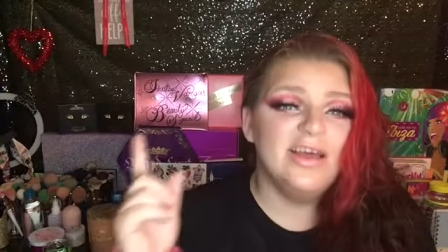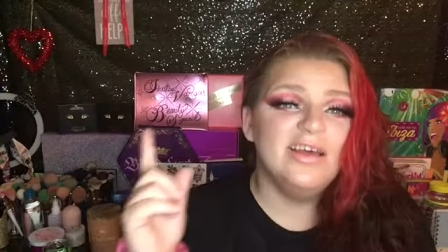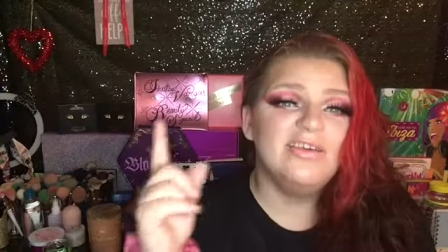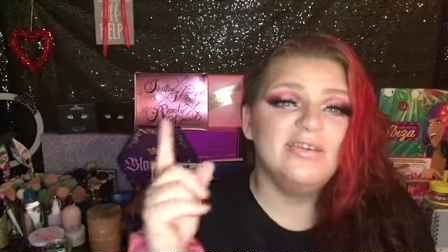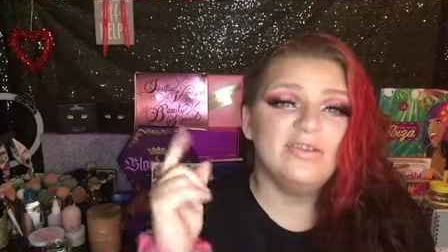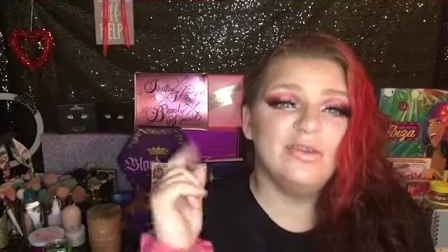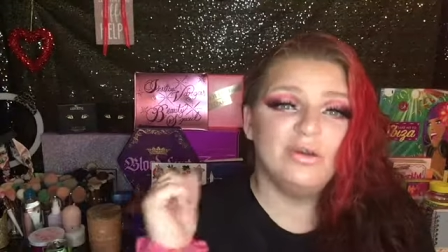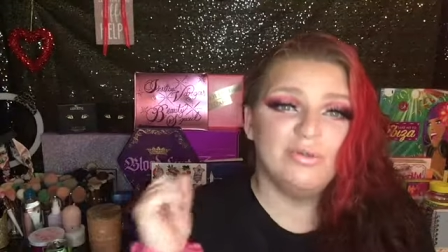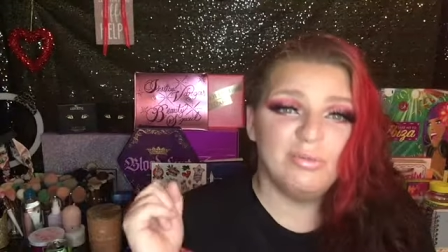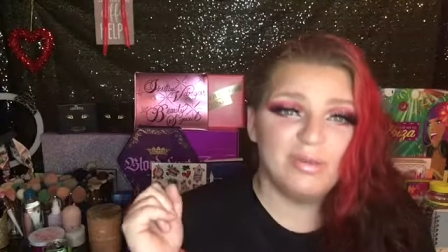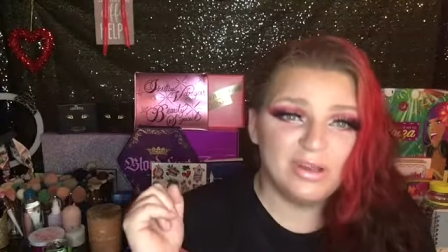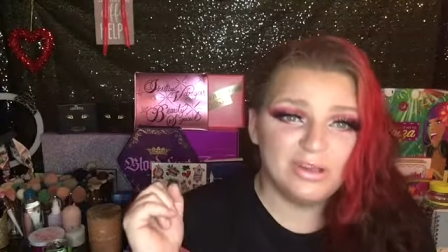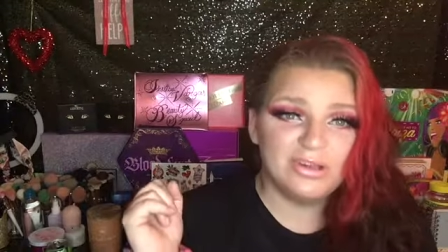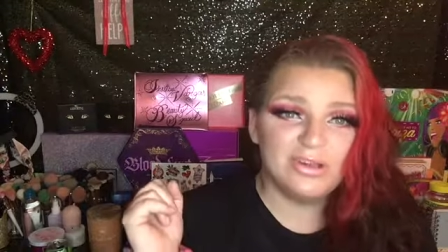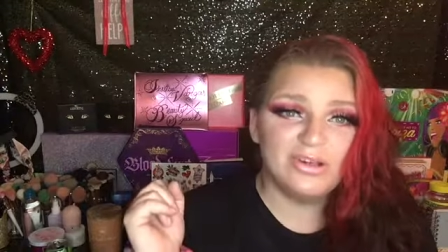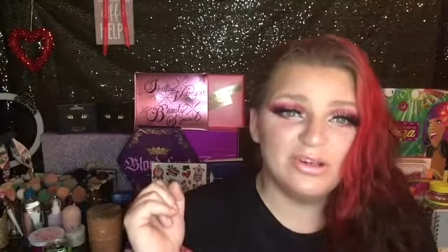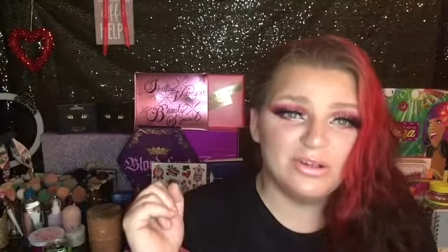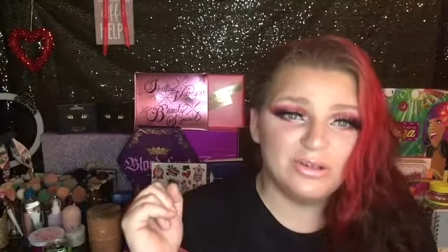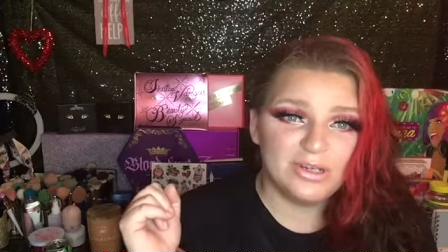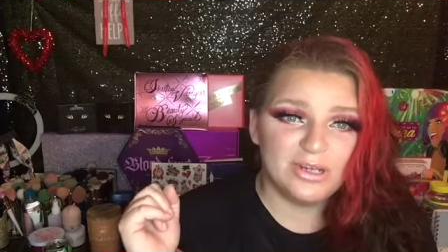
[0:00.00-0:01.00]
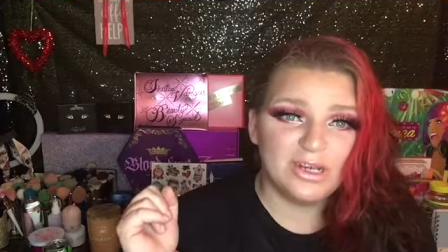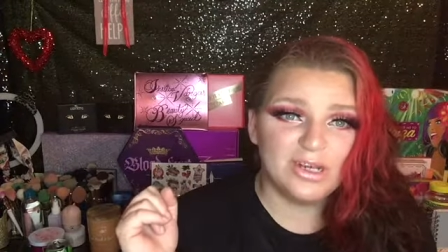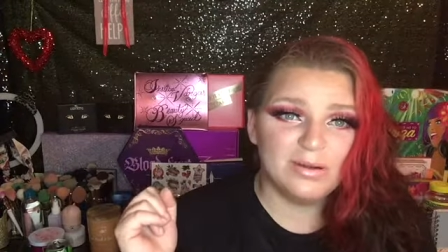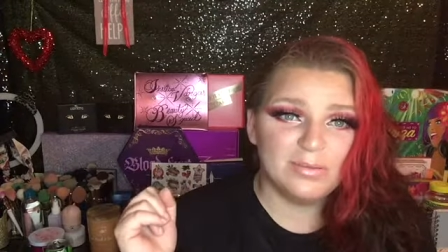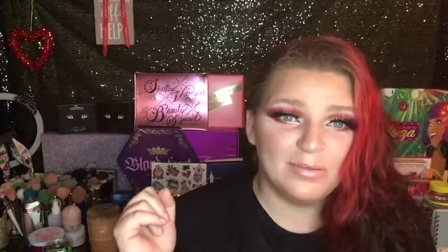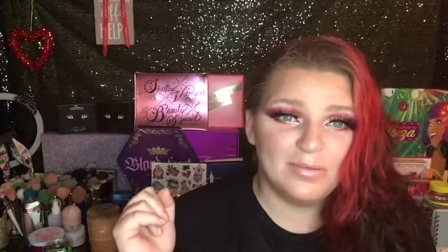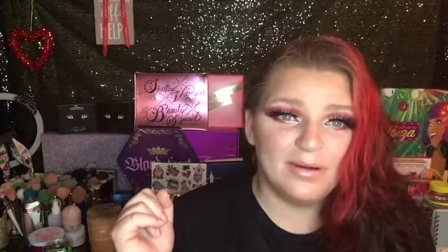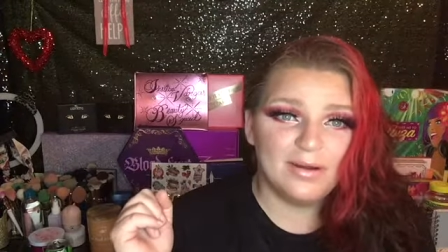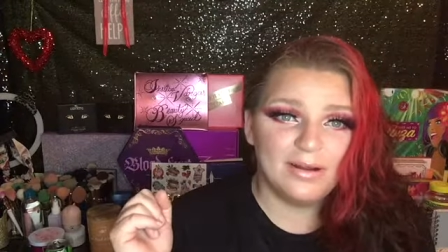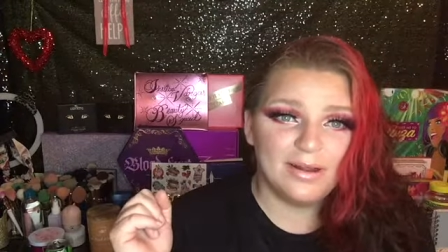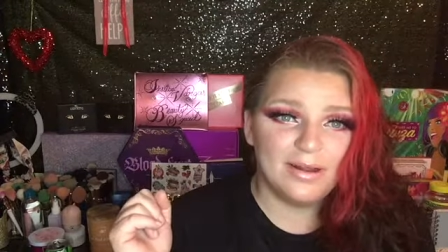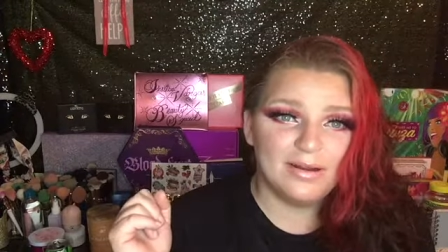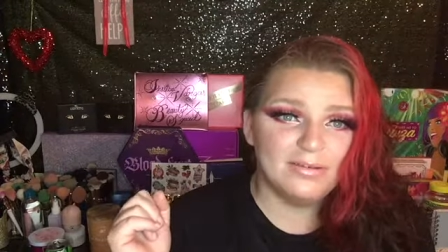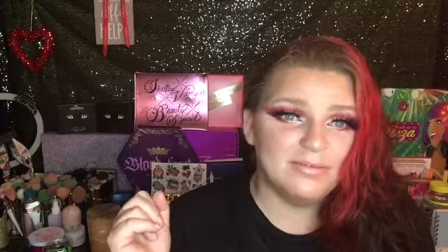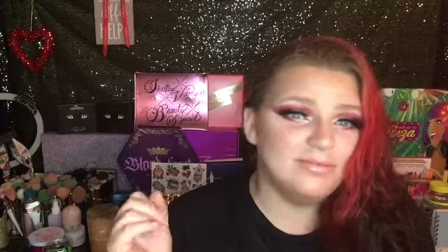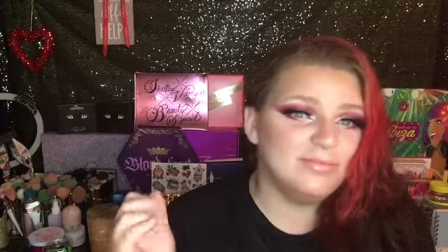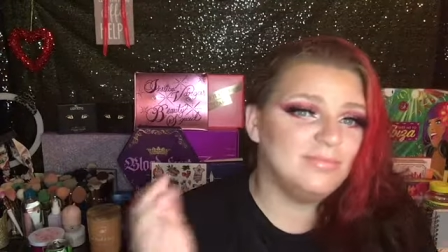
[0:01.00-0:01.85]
So make sure you check them all out.